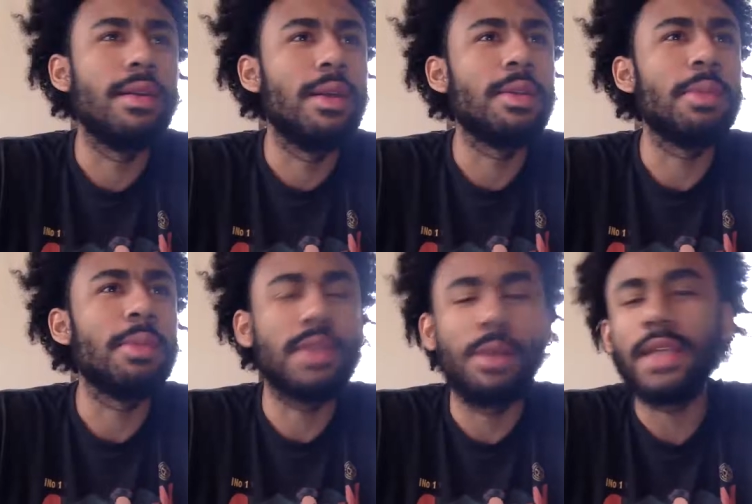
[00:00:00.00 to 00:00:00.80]
but
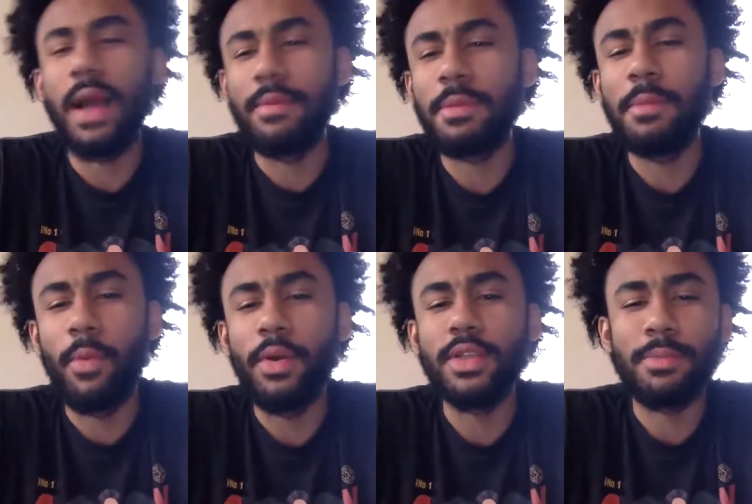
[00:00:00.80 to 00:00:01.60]
sometimes people
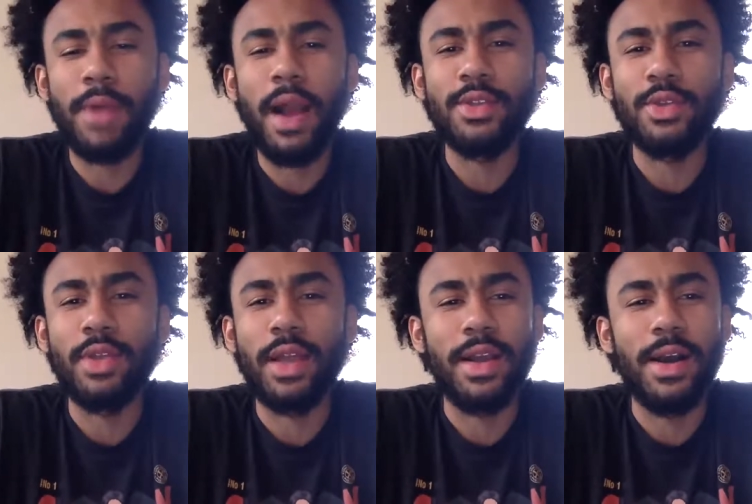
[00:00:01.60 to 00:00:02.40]
will surprise
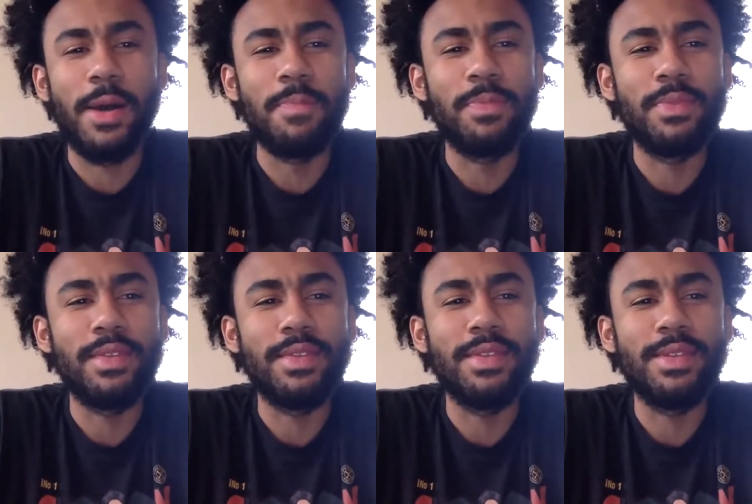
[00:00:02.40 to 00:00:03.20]
you,
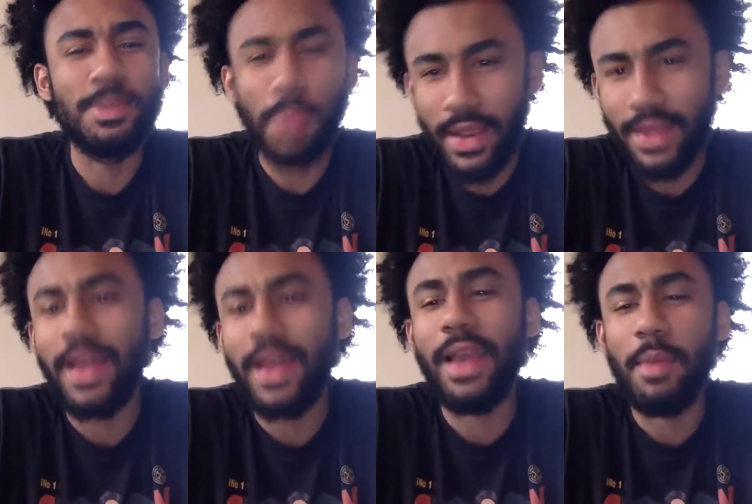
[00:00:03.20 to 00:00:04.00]
Spike in
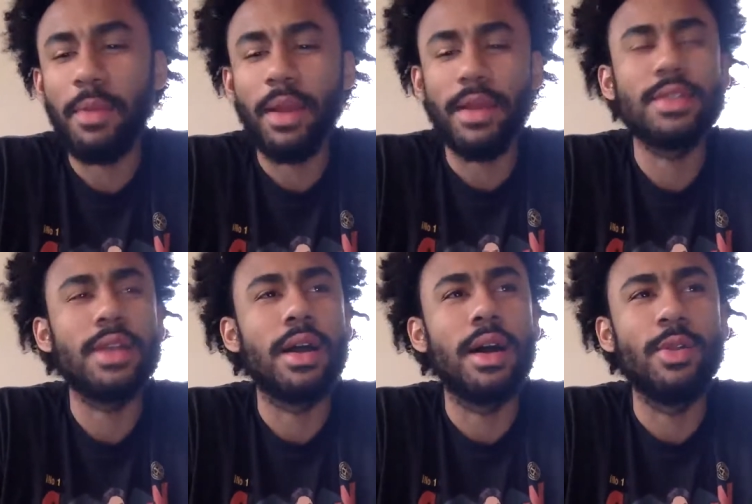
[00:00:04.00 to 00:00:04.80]
that game against
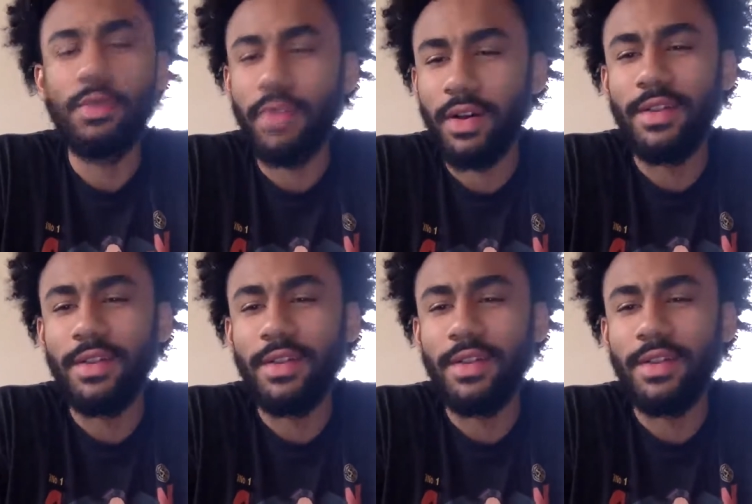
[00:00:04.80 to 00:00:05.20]
Louisville.